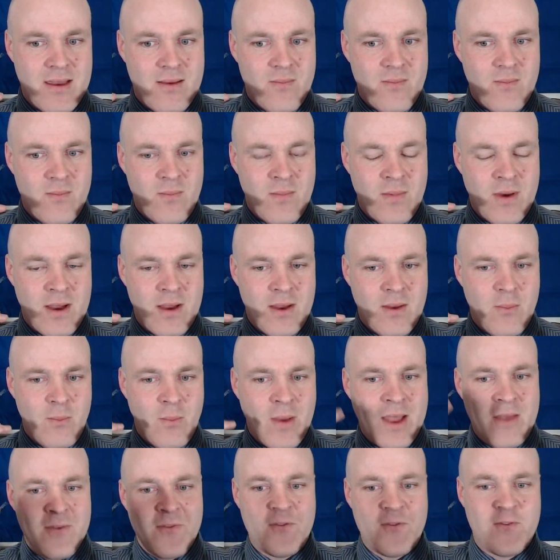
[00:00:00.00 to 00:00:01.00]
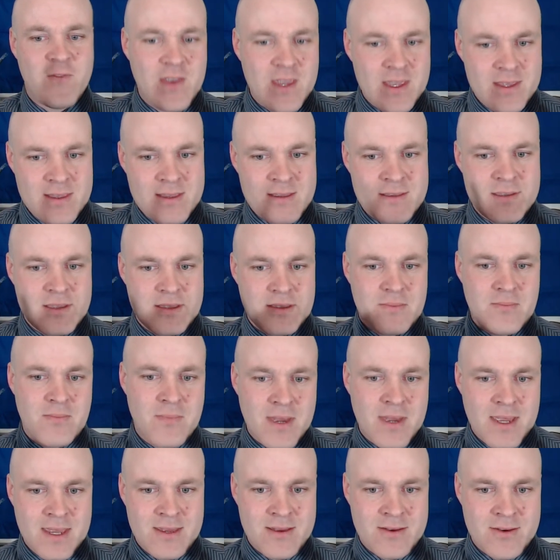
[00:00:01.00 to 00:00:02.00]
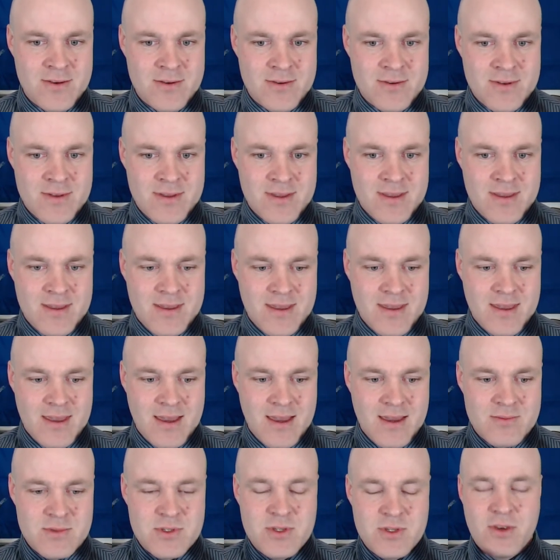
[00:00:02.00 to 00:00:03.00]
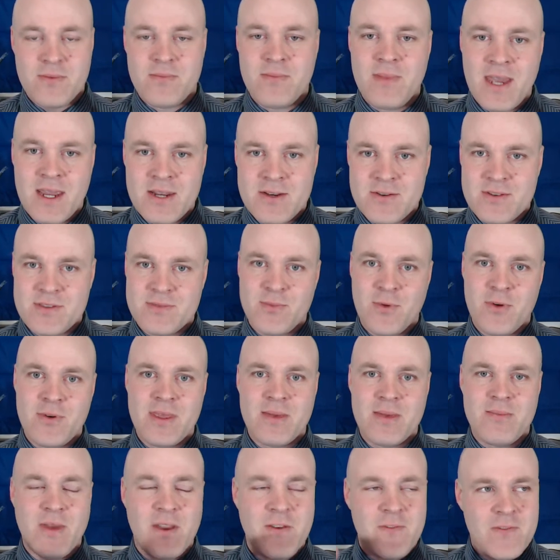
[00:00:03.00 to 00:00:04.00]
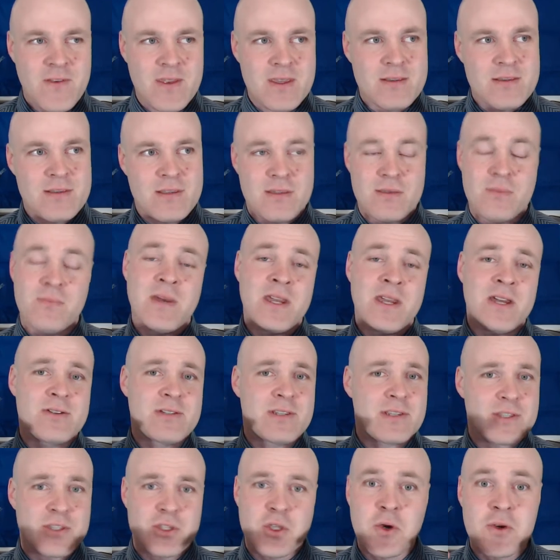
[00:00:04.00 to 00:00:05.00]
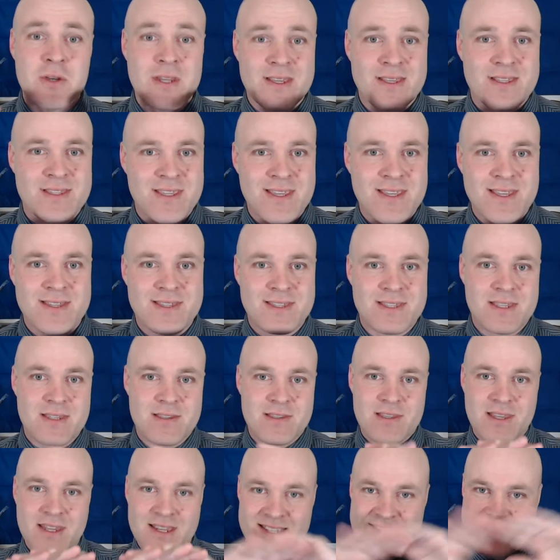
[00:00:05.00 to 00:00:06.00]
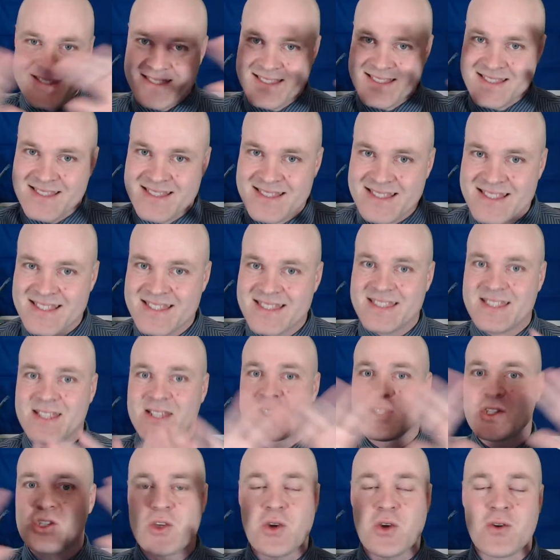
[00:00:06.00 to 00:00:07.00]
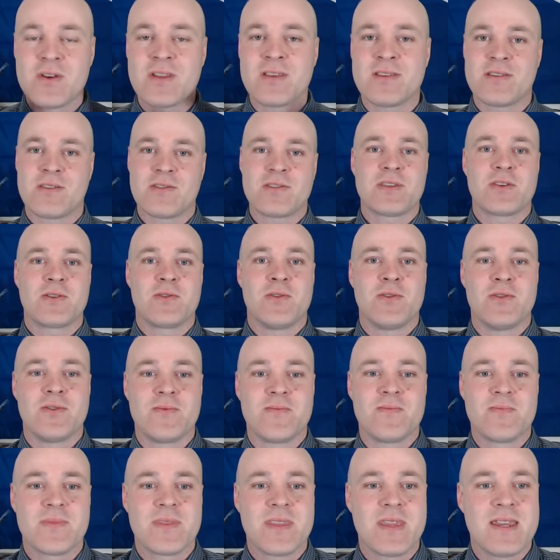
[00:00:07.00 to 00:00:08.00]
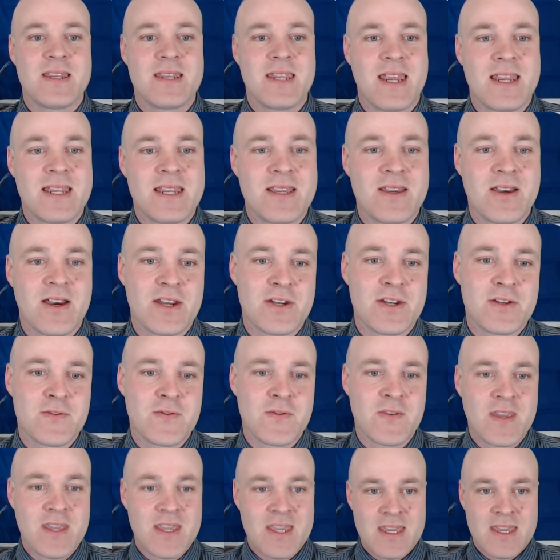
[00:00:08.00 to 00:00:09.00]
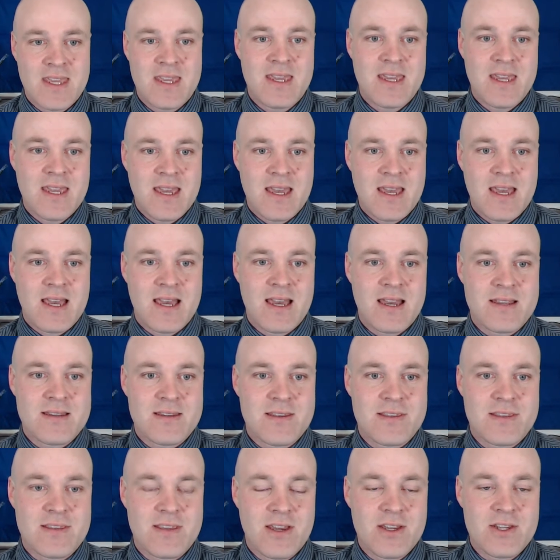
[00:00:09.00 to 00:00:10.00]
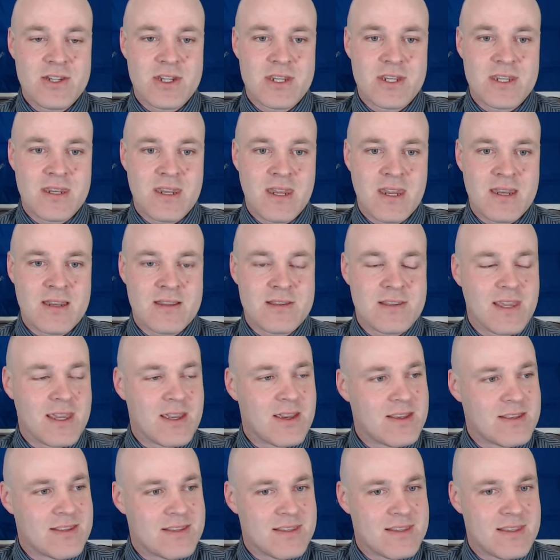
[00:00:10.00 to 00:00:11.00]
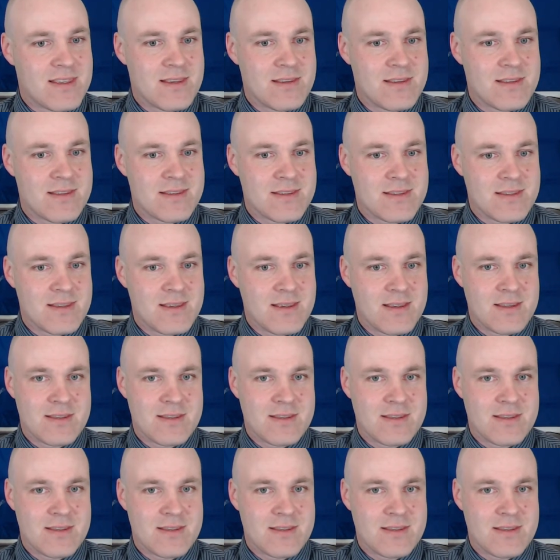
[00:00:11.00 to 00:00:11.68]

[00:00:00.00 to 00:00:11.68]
my feelings as a male don't matter. It's more that my feelings as a male just don't exist. It's like, don't exist at all in any kind of discussion. And I was like, is this